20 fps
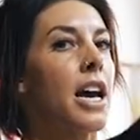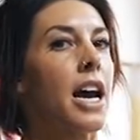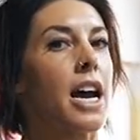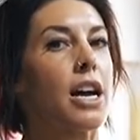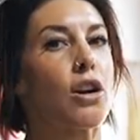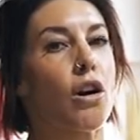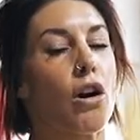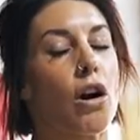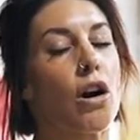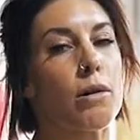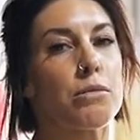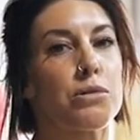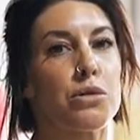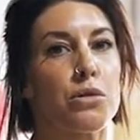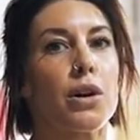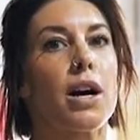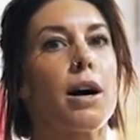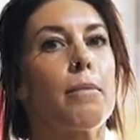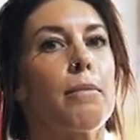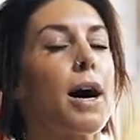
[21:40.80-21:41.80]
and your arms
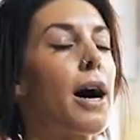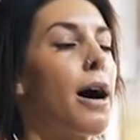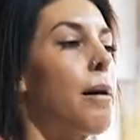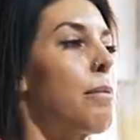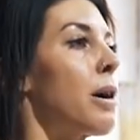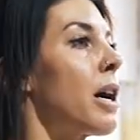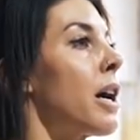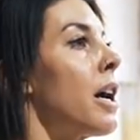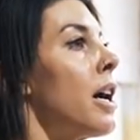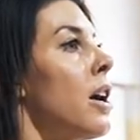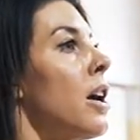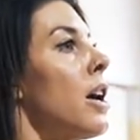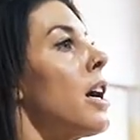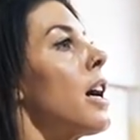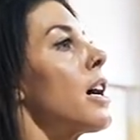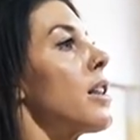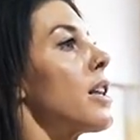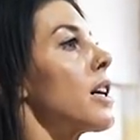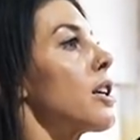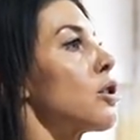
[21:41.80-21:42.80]
will come up,
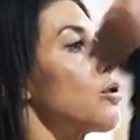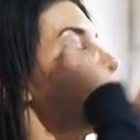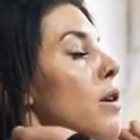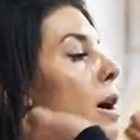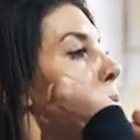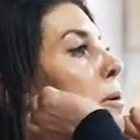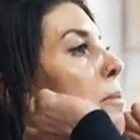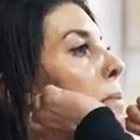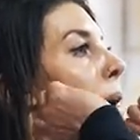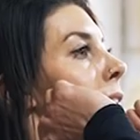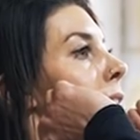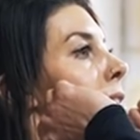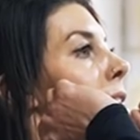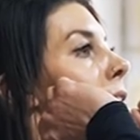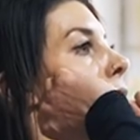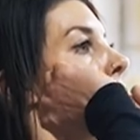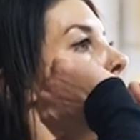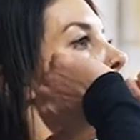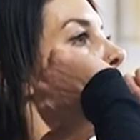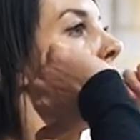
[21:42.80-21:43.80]
and then drop them back
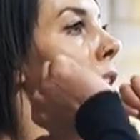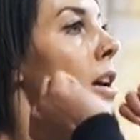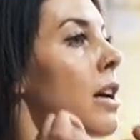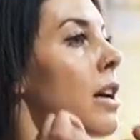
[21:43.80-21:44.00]
down